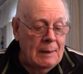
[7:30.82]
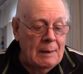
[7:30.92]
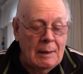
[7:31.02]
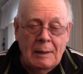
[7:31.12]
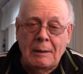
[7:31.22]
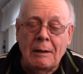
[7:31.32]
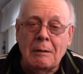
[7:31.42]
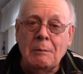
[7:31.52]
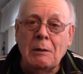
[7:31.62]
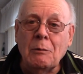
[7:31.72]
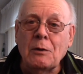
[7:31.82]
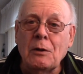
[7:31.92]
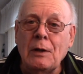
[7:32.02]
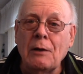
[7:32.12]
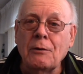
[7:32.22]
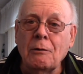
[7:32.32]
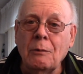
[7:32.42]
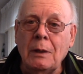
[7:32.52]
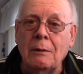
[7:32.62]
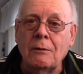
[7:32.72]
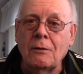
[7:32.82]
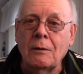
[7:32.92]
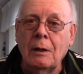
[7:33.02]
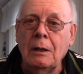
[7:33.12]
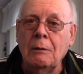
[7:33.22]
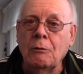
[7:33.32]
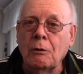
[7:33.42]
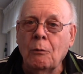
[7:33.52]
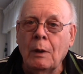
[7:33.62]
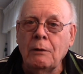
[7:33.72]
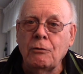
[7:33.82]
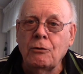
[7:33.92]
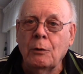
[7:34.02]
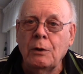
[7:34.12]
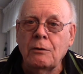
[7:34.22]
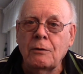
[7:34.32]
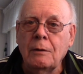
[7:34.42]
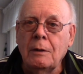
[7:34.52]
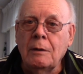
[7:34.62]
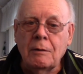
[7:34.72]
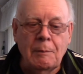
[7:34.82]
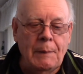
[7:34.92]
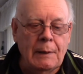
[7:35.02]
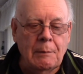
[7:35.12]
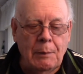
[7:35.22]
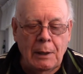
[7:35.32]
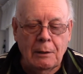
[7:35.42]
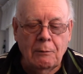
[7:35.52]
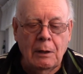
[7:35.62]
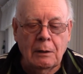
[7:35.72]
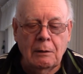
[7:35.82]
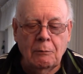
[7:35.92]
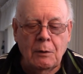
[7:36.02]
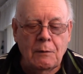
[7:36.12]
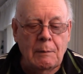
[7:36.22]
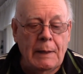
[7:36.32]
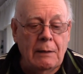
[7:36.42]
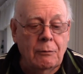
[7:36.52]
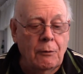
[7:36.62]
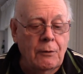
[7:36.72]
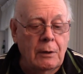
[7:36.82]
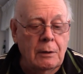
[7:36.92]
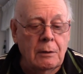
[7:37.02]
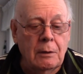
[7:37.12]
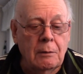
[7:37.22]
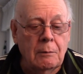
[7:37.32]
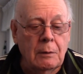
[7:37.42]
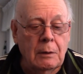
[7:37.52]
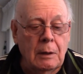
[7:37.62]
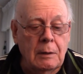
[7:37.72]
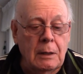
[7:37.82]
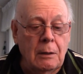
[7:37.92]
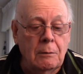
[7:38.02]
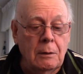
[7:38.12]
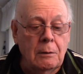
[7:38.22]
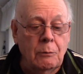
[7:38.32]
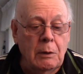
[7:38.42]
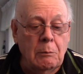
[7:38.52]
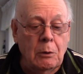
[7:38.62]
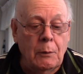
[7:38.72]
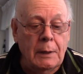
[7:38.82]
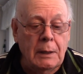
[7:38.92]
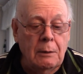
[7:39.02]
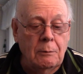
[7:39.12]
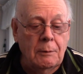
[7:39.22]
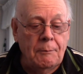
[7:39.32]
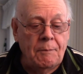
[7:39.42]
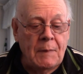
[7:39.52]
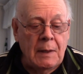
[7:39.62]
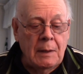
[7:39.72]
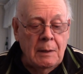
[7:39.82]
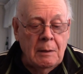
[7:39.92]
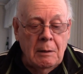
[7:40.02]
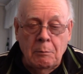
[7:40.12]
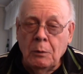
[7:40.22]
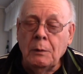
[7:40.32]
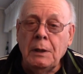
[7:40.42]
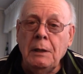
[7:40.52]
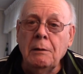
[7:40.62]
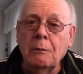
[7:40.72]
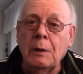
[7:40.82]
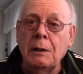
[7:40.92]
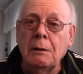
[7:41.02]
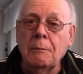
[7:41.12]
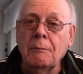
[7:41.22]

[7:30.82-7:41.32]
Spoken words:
I gotta admit, with the desert winds, it was a wise choice to pick the Pocket Rocket with the baffles on it, to cut down on the wind blowing it out. It blew the heat away,